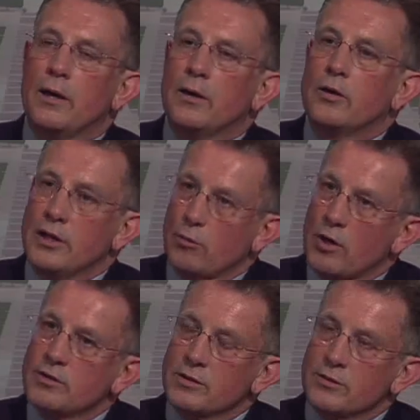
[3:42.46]

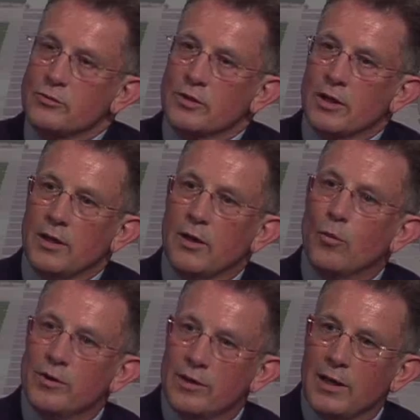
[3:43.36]
Kinross is at
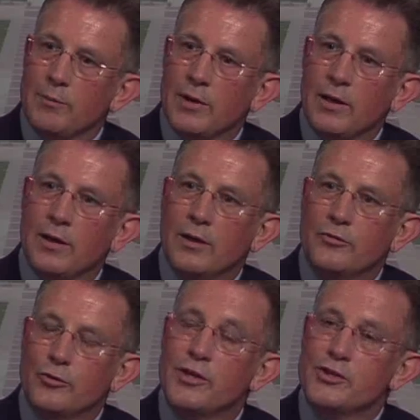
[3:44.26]
one time a
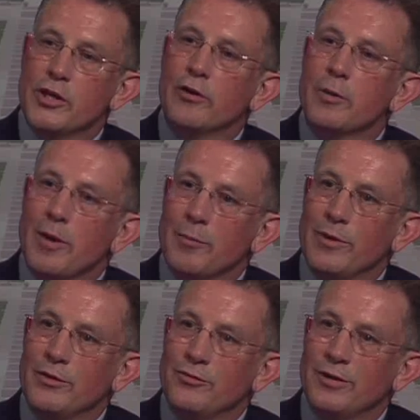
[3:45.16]
Strategic Air Command
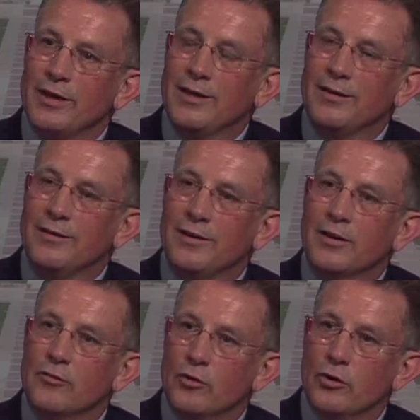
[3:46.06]
base, and
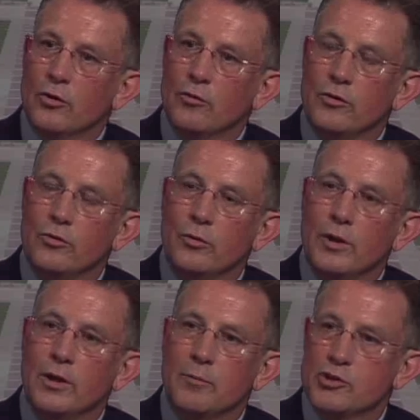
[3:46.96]
converted over to
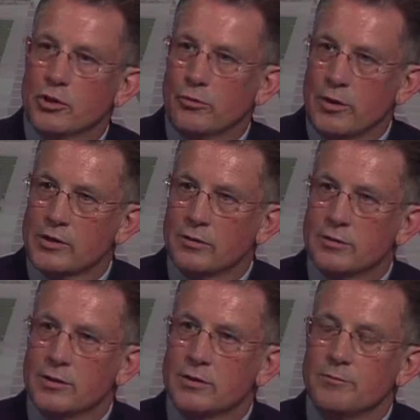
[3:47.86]
a Michigan Correctional
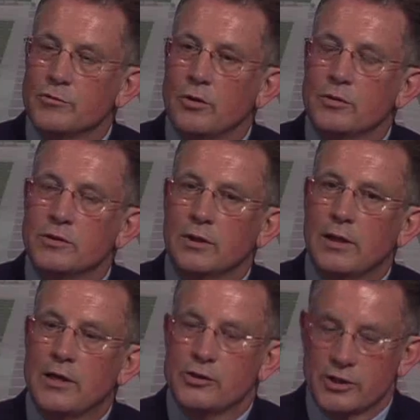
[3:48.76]
System. So it's a
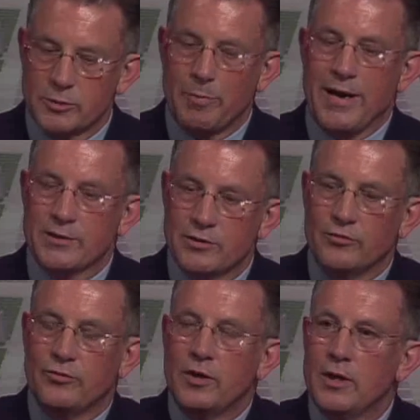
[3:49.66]
large, expansive